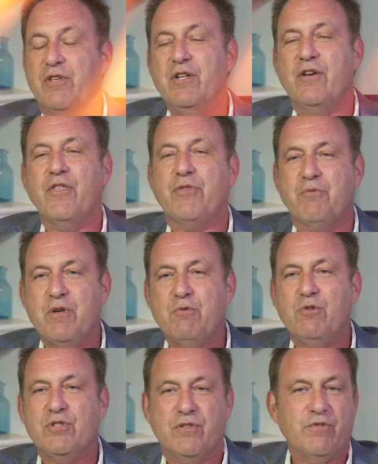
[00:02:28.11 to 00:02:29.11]
you know the three
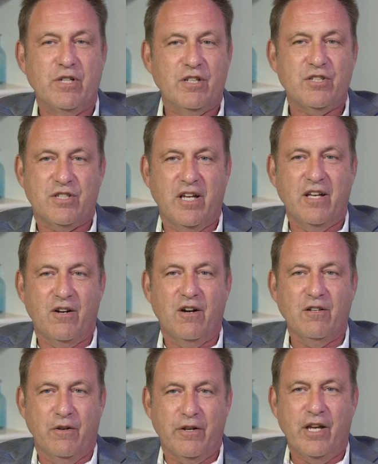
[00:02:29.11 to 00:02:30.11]
rules of real estate
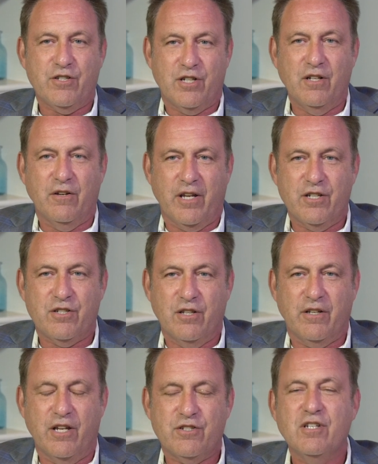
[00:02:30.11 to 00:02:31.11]
are location, location,
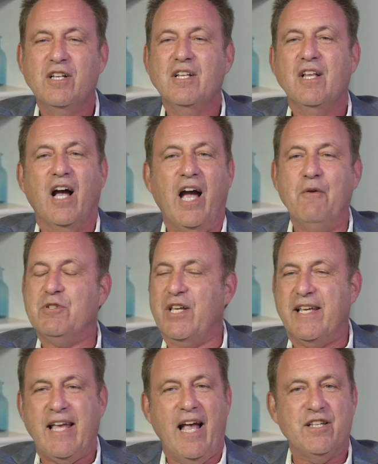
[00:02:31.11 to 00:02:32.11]
location. I always
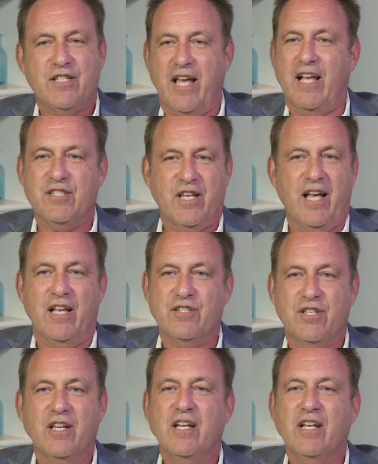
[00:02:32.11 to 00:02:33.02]
say cast, cast, cast.